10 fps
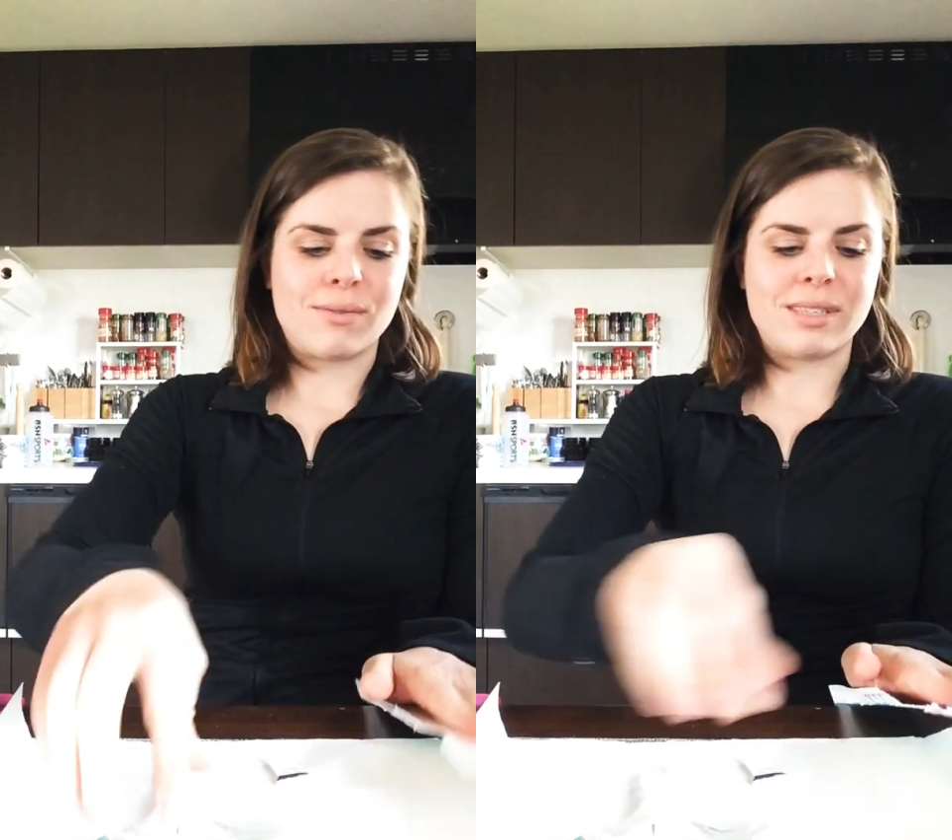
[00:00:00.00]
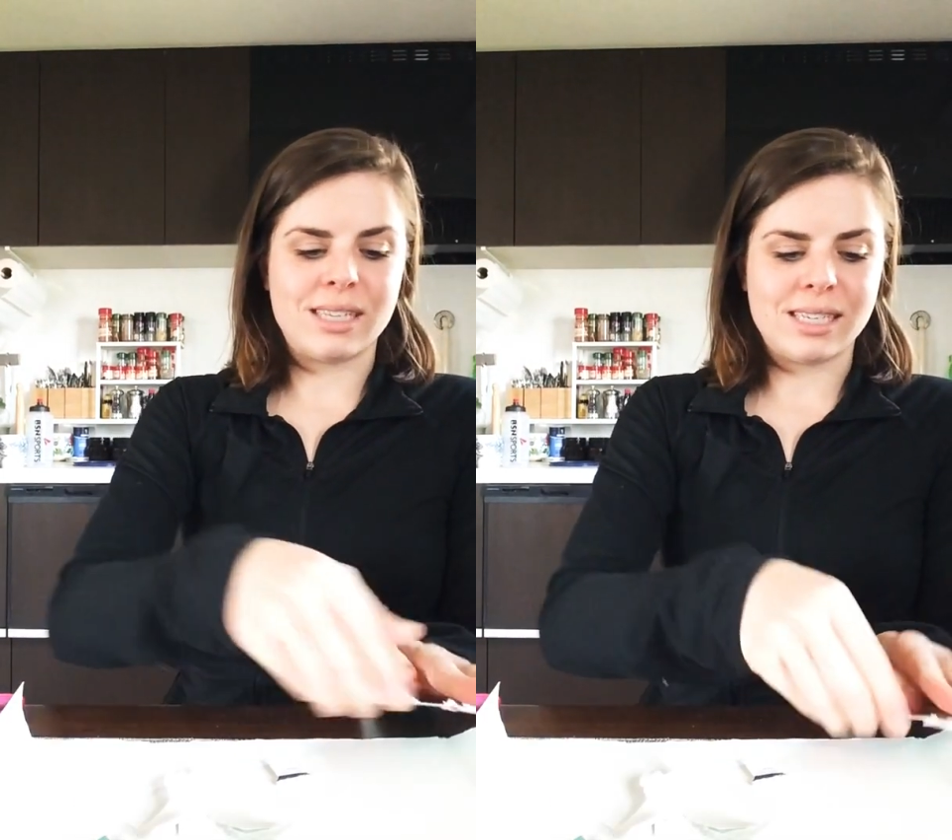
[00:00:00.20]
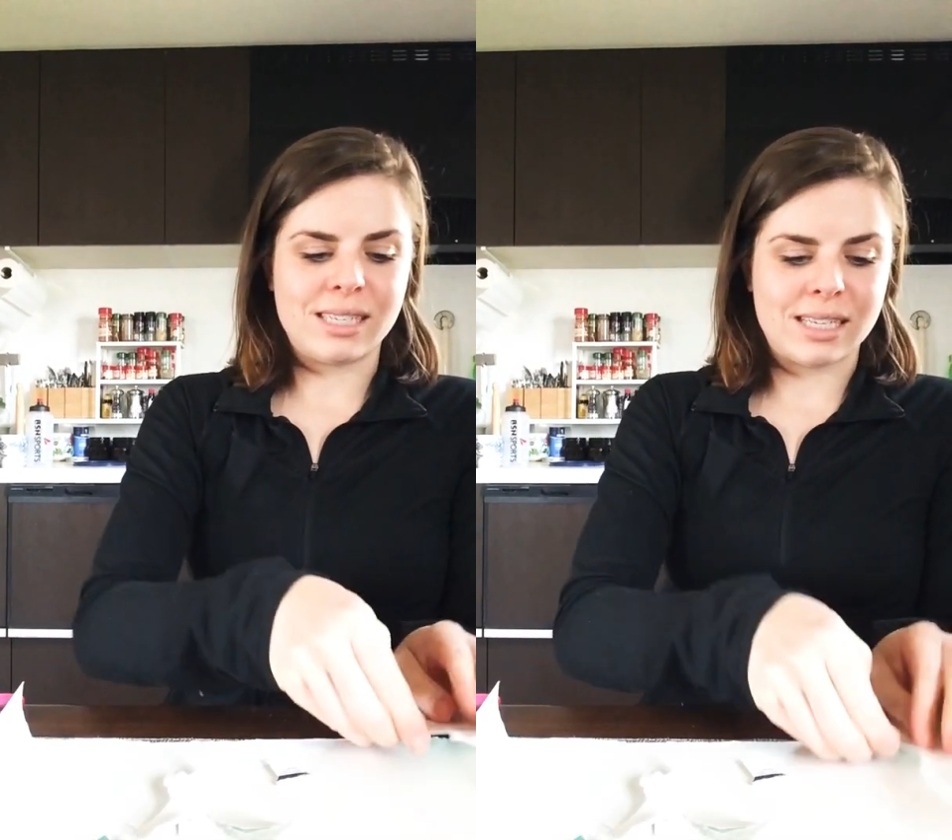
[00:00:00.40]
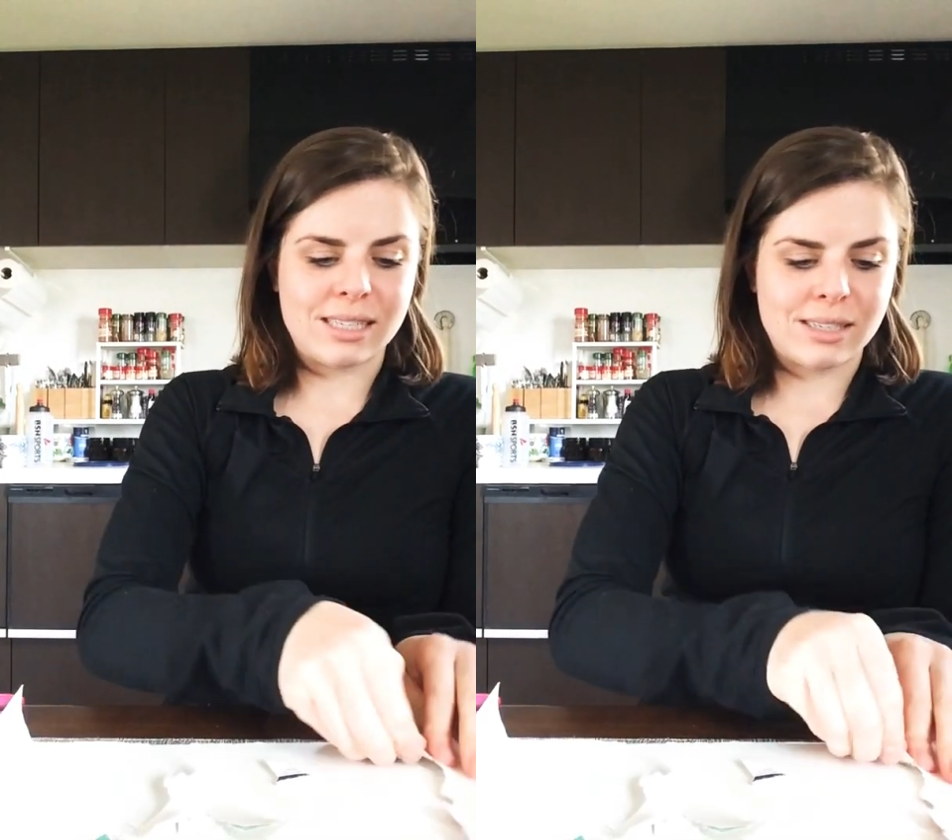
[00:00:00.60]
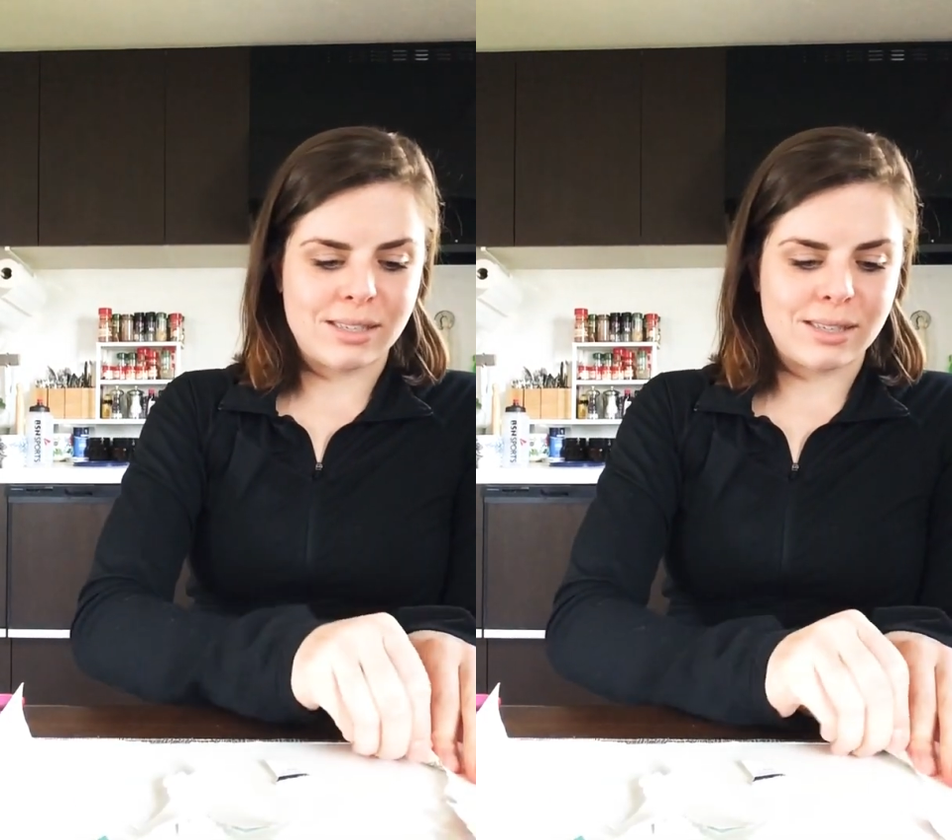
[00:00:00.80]

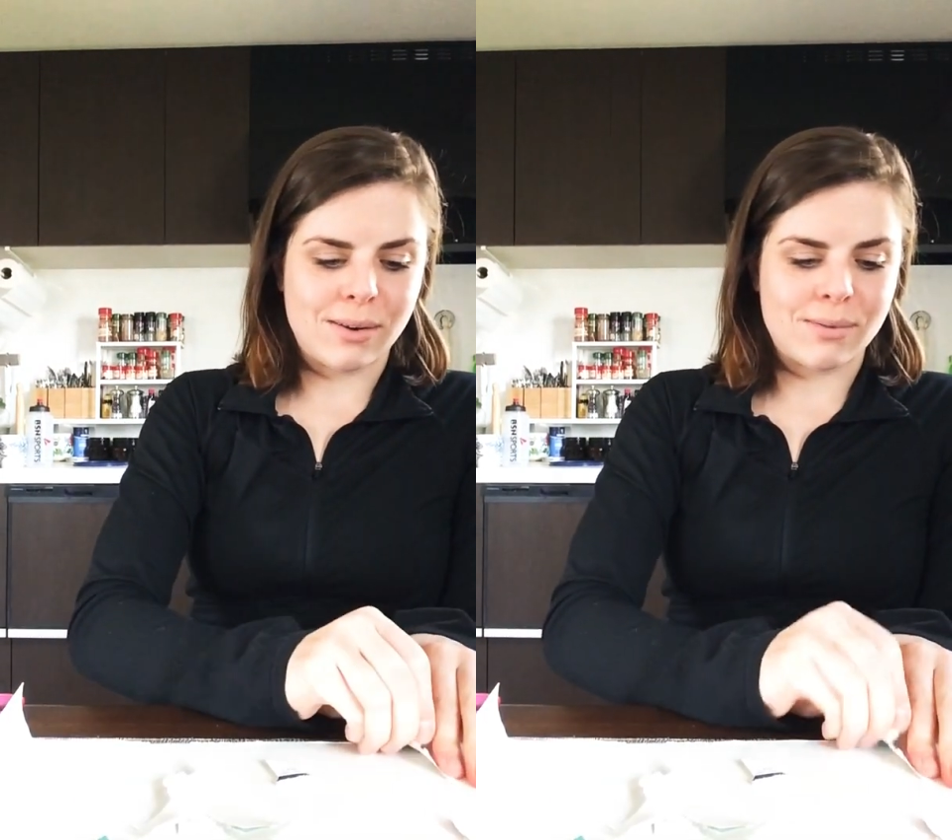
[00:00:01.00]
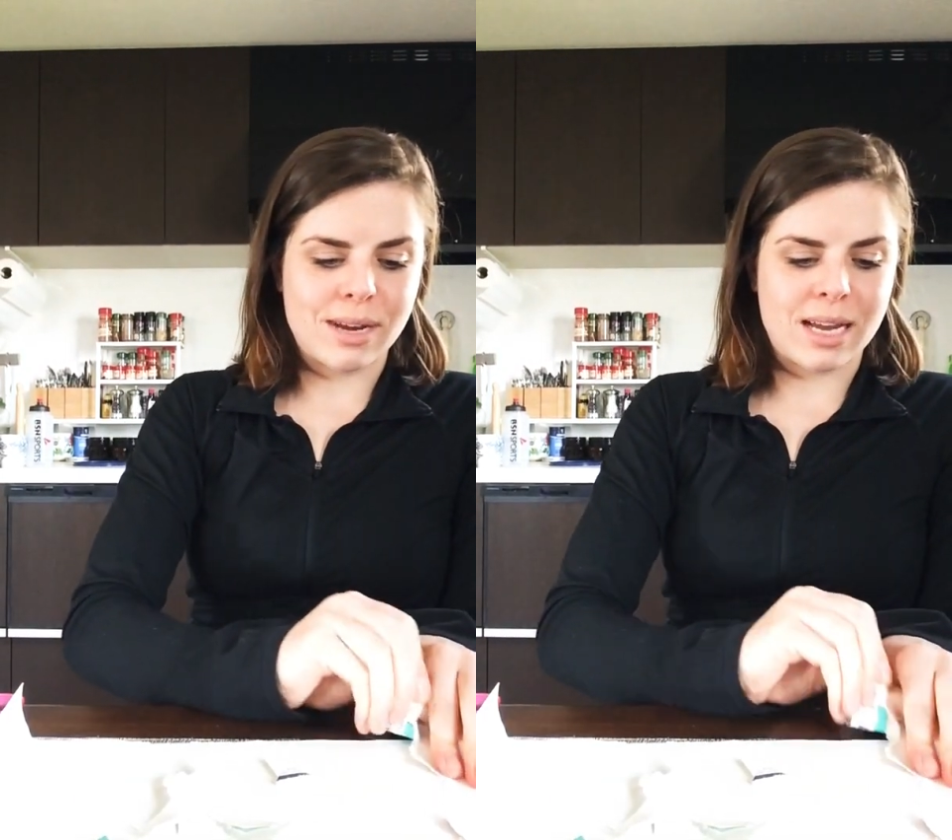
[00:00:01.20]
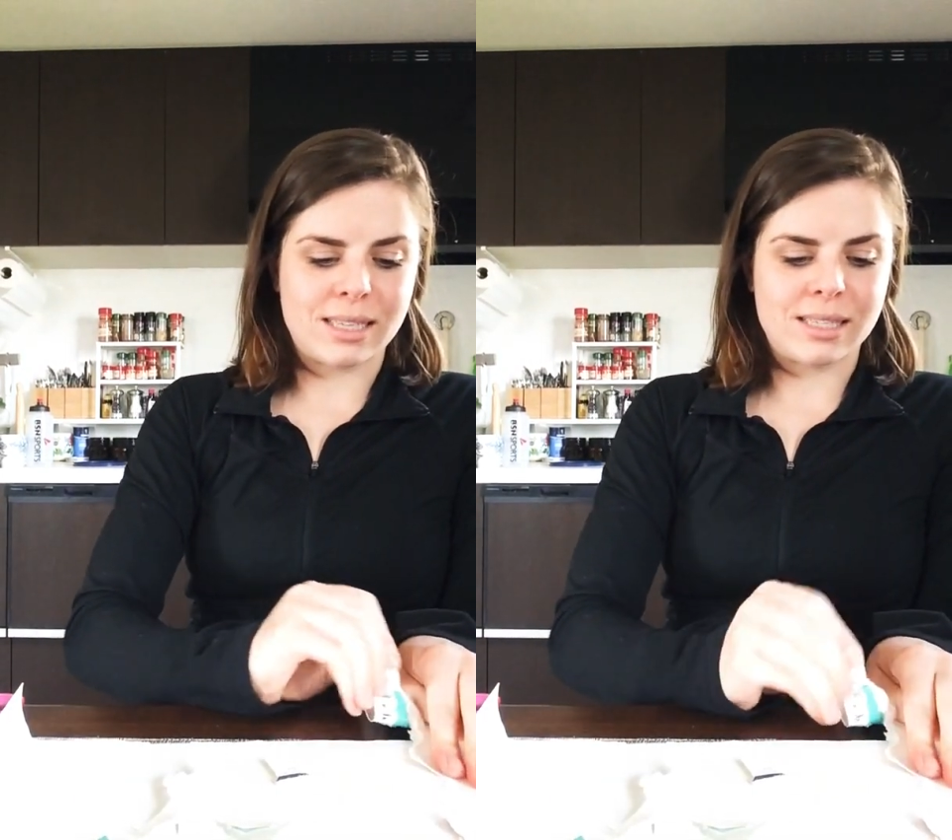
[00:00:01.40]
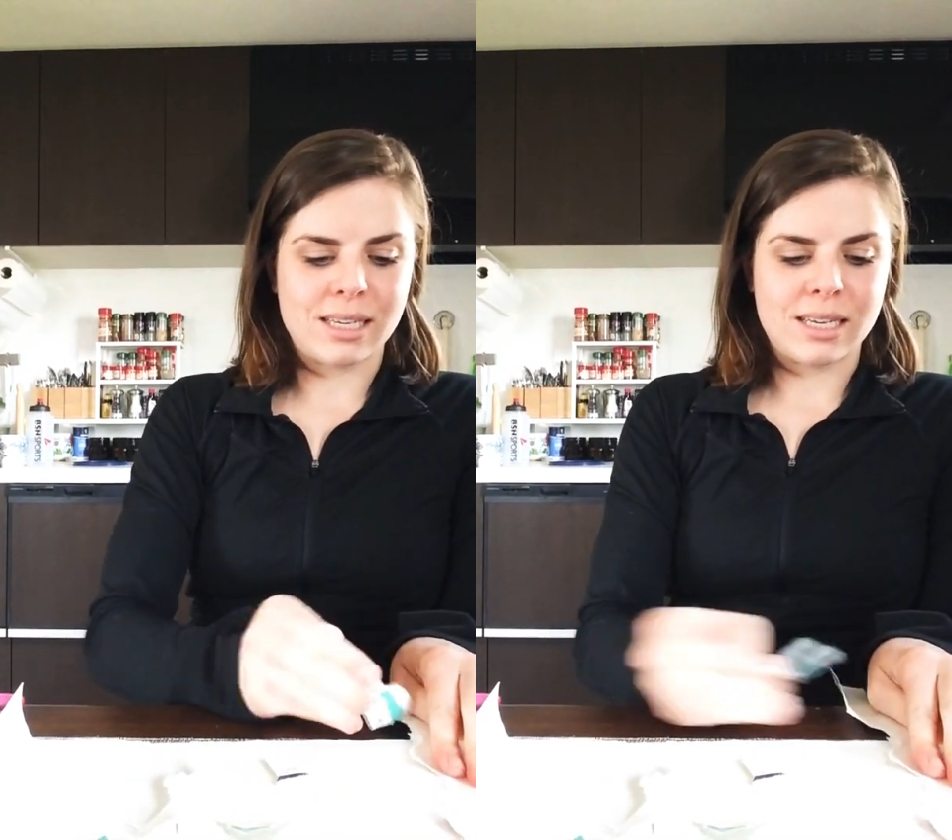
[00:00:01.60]
resistance is so nice.